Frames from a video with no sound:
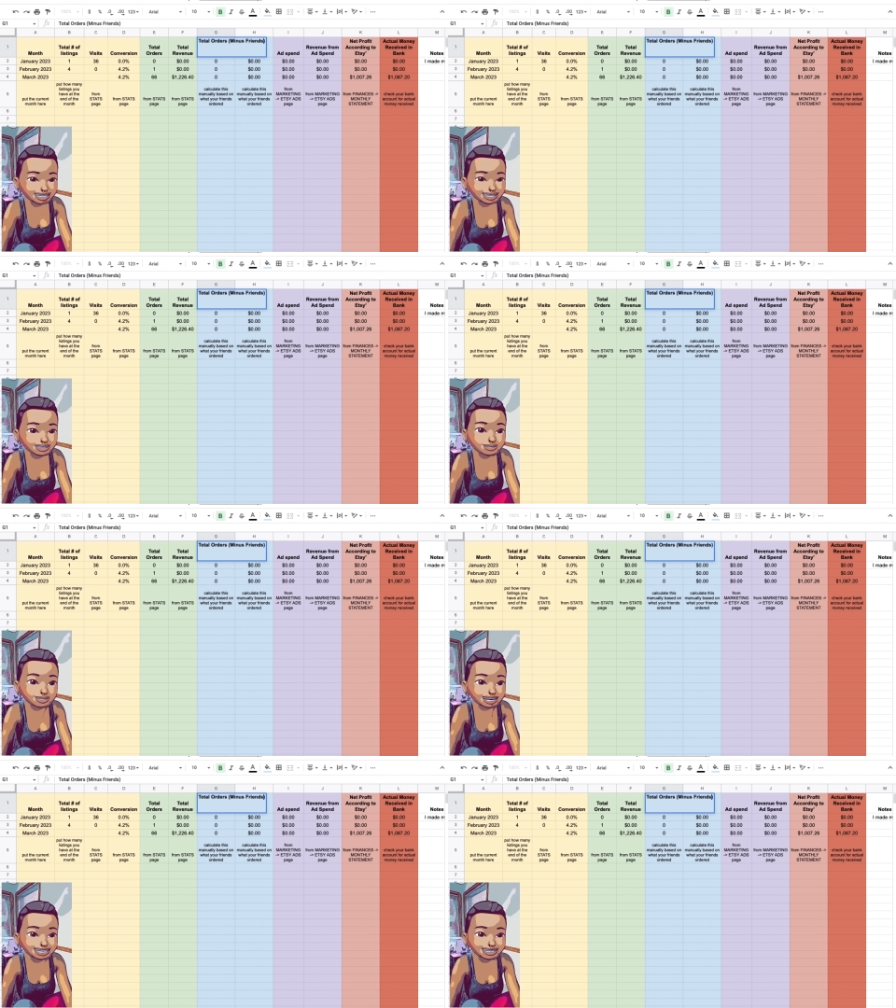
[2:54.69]
is your
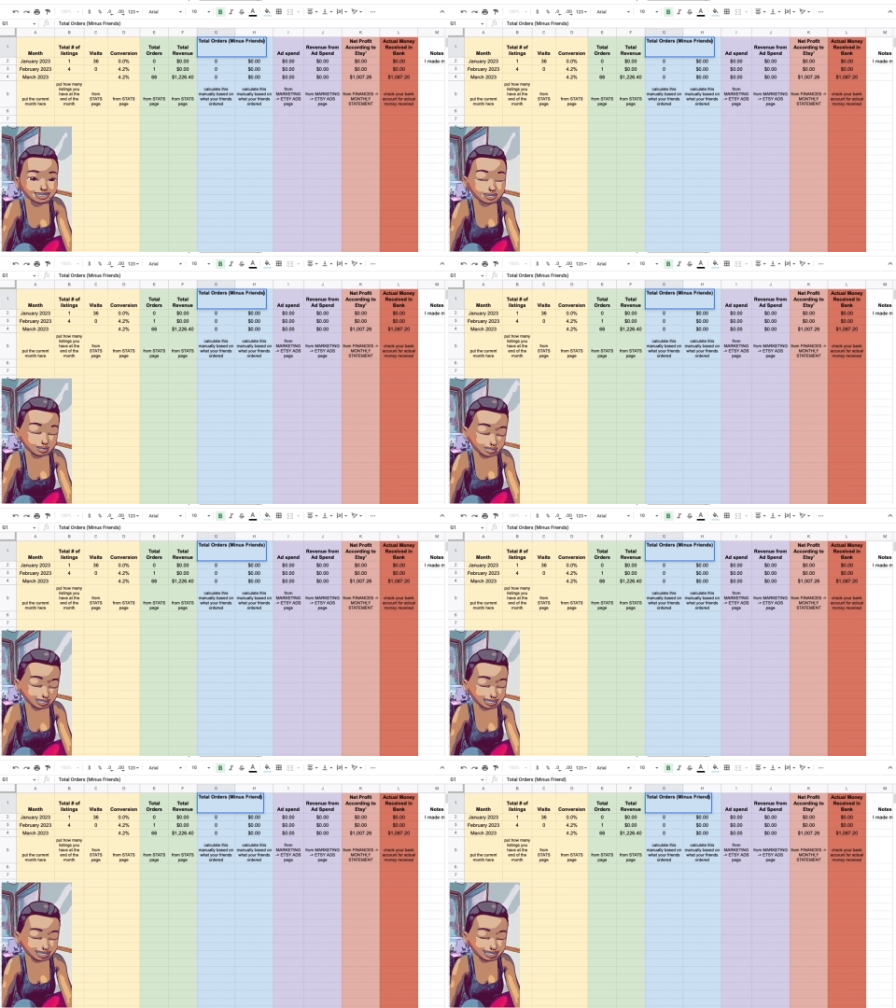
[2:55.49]
friends don't
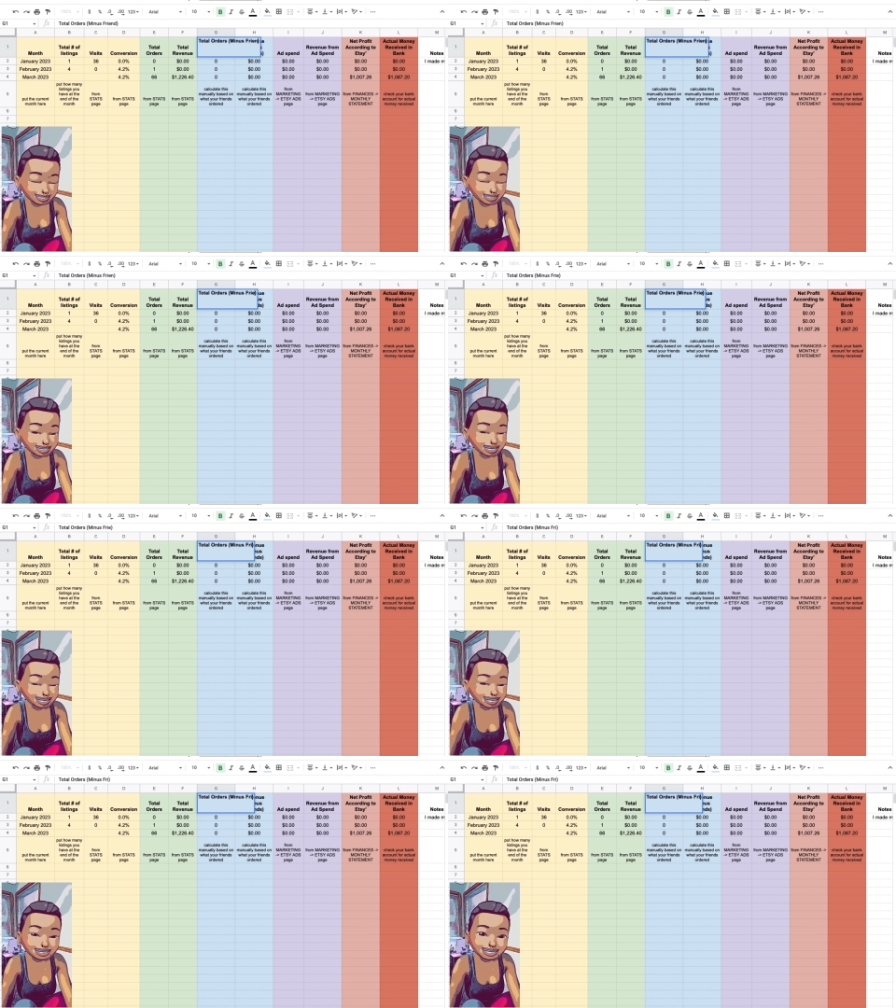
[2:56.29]
really,
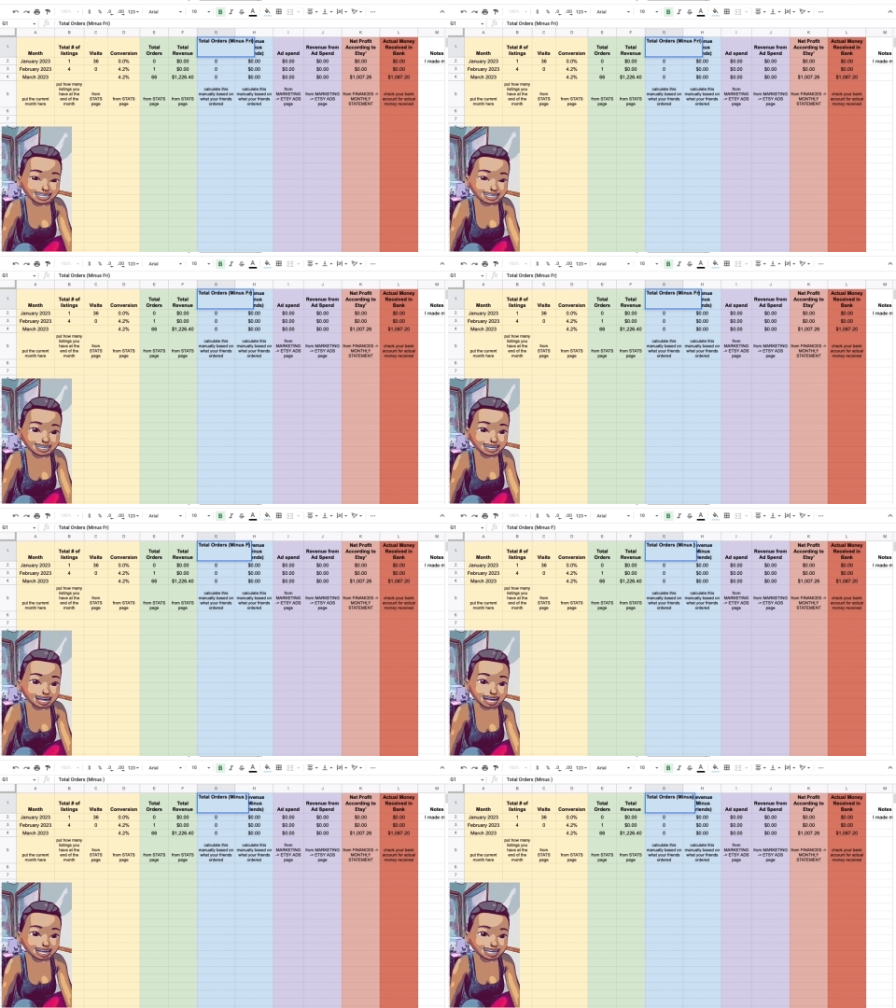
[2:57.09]
they're
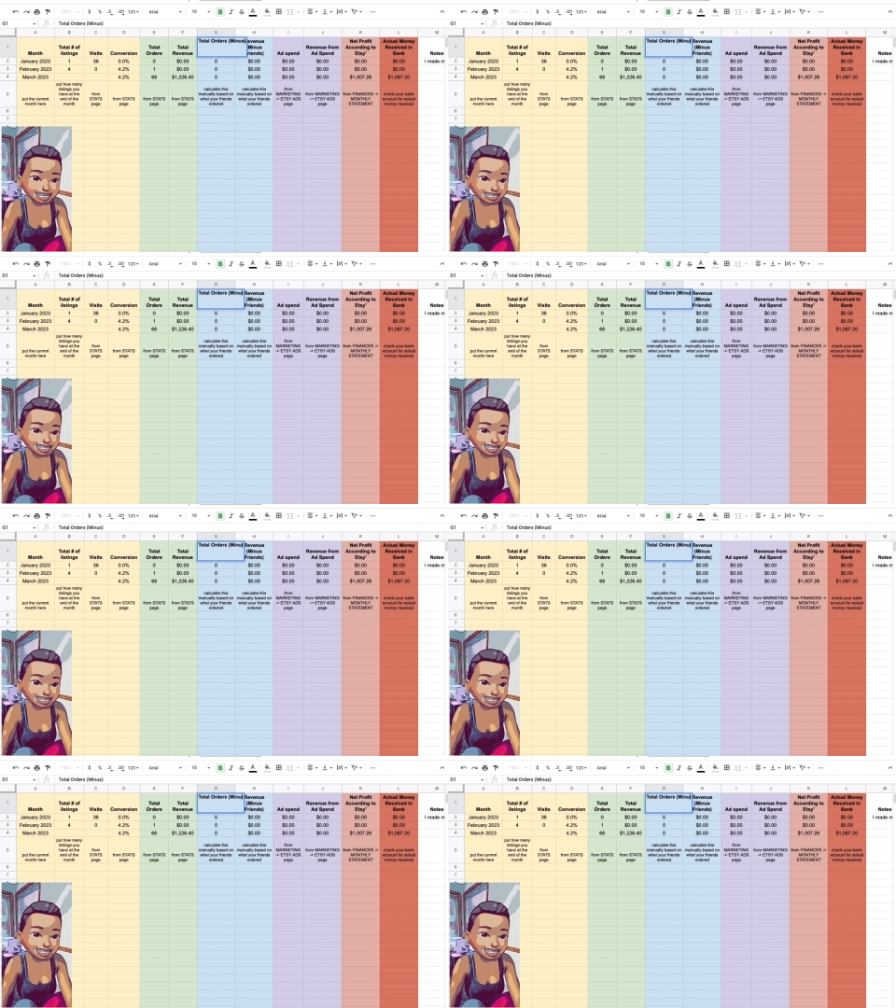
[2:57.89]
not,